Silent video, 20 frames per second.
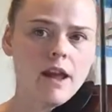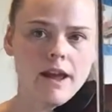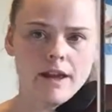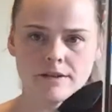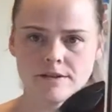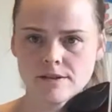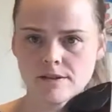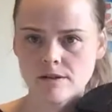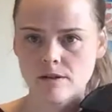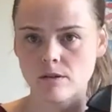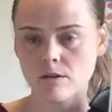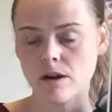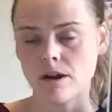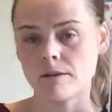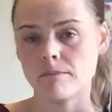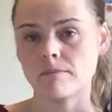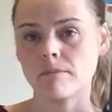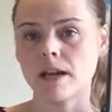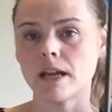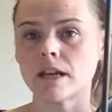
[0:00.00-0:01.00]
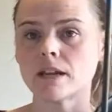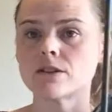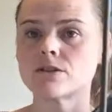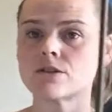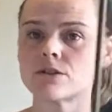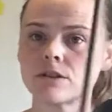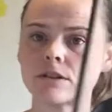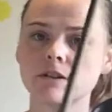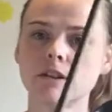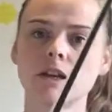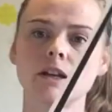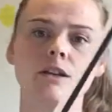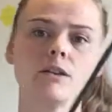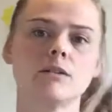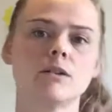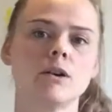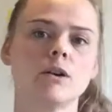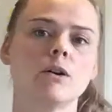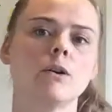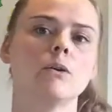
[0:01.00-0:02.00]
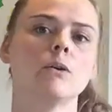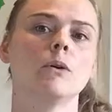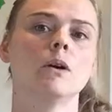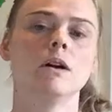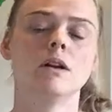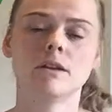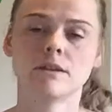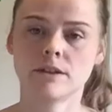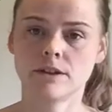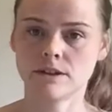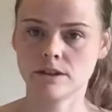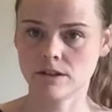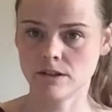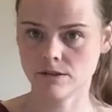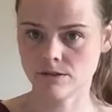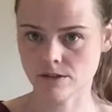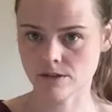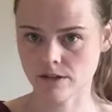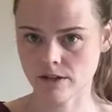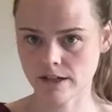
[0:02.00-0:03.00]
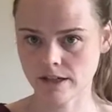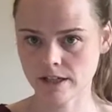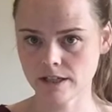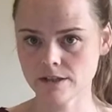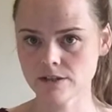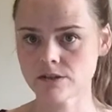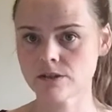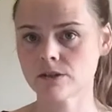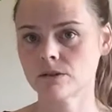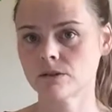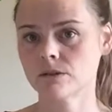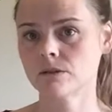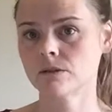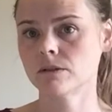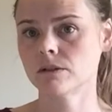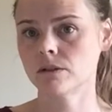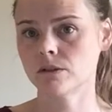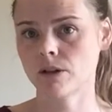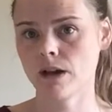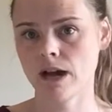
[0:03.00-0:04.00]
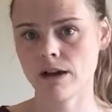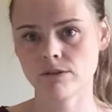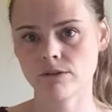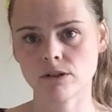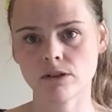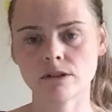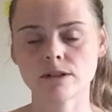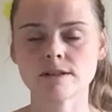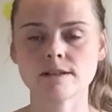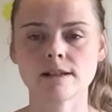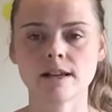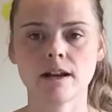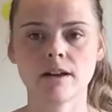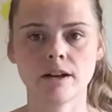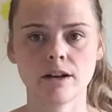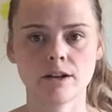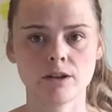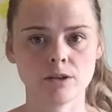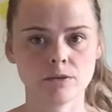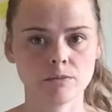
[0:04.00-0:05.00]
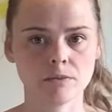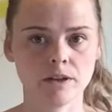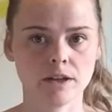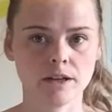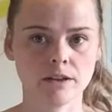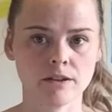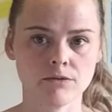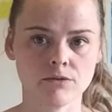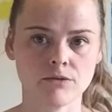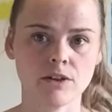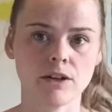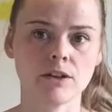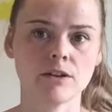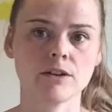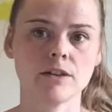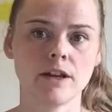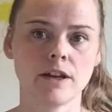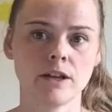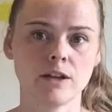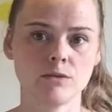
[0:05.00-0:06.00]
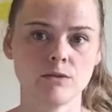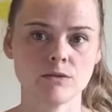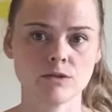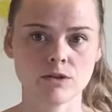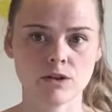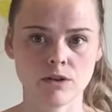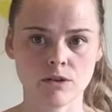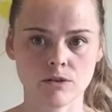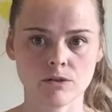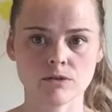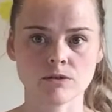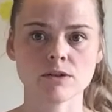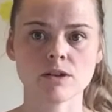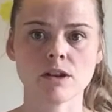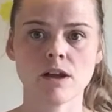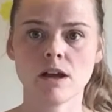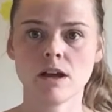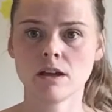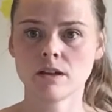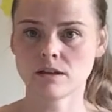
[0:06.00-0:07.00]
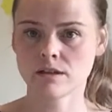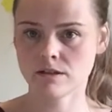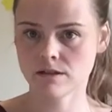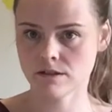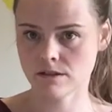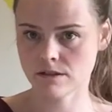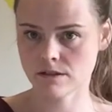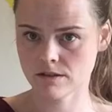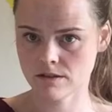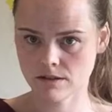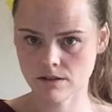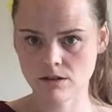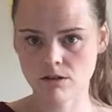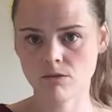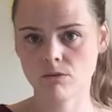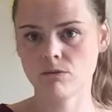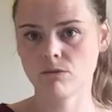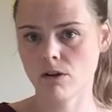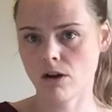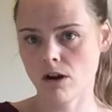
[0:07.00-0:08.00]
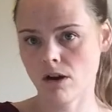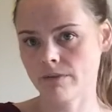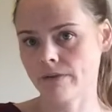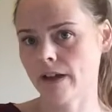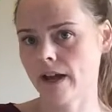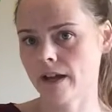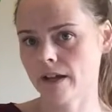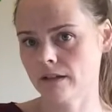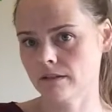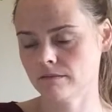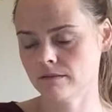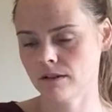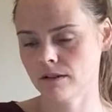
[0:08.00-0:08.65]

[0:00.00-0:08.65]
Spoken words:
And so on, making sure that you know that the notes are in tune, you have a good sound, and you're playing the finger that you chose on that